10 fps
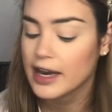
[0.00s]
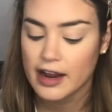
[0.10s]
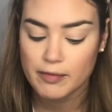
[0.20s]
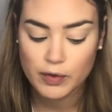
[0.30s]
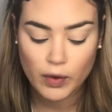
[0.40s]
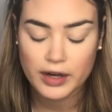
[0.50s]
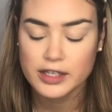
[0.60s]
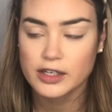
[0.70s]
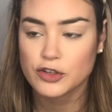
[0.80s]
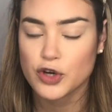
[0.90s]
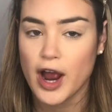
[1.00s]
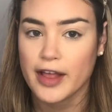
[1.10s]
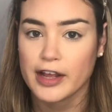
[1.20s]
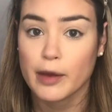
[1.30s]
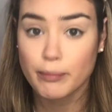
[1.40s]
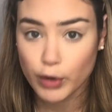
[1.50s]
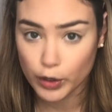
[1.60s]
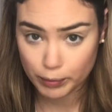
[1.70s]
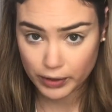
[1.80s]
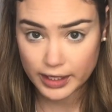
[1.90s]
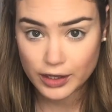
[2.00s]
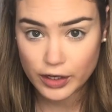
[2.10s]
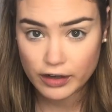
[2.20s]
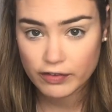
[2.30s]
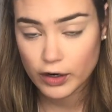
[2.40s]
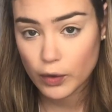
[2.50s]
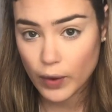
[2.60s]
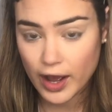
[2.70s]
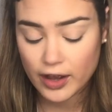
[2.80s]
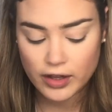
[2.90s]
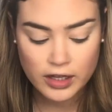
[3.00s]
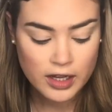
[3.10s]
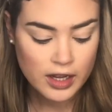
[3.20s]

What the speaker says: and I've been wanting to try like a purpley look for a while.